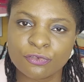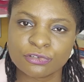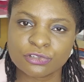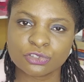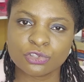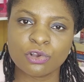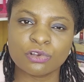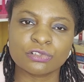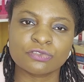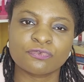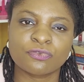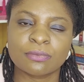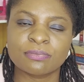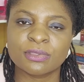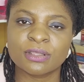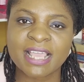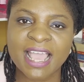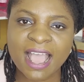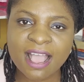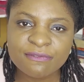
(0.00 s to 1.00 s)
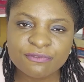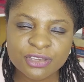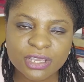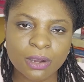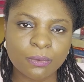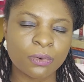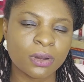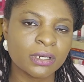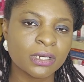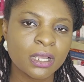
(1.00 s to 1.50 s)
stones from the heavier
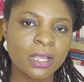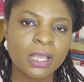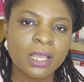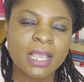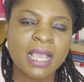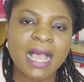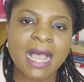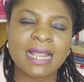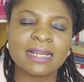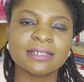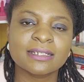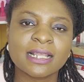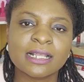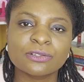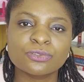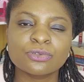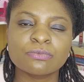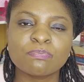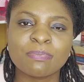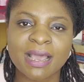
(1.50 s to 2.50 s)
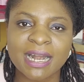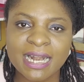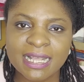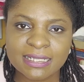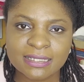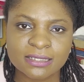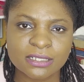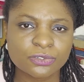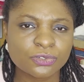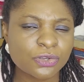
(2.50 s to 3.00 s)
one and then to
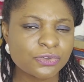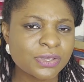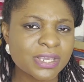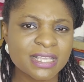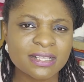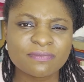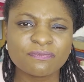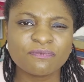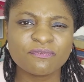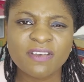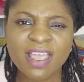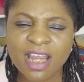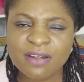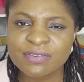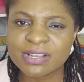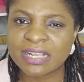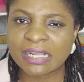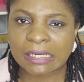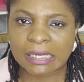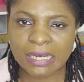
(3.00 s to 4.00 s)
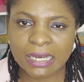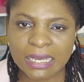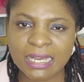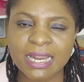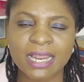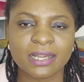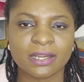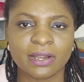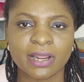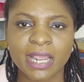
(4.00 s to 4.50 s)
balance it. So you very
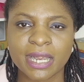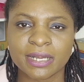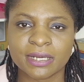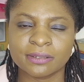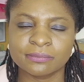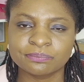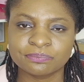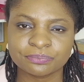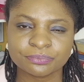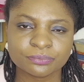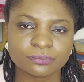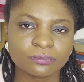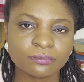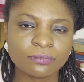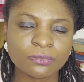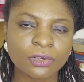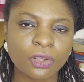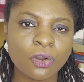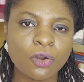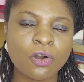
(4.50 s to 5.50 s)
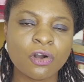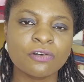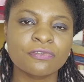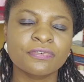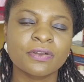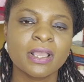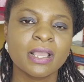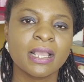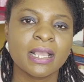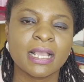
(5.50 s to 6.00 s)
clear learning of
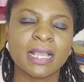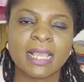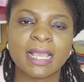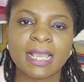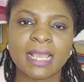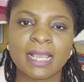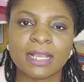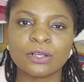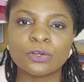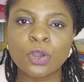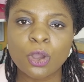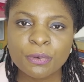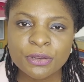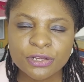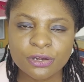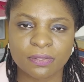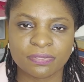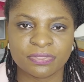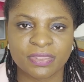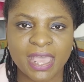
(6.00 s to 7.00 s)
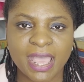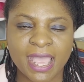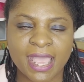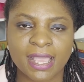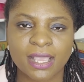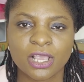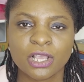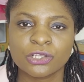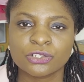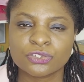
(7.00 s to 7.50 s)
going on there.
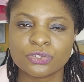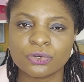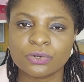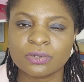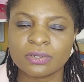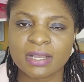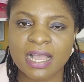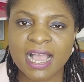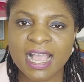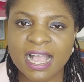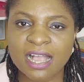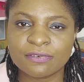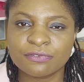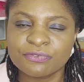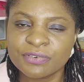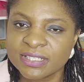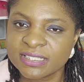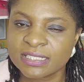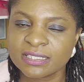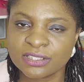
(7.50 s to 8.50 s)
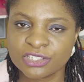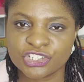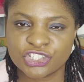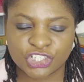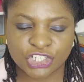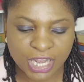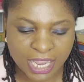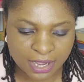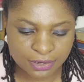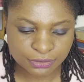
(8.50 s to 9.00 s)
So I have written the
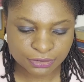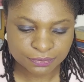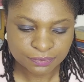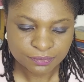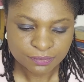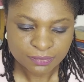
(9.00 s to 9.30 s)
child,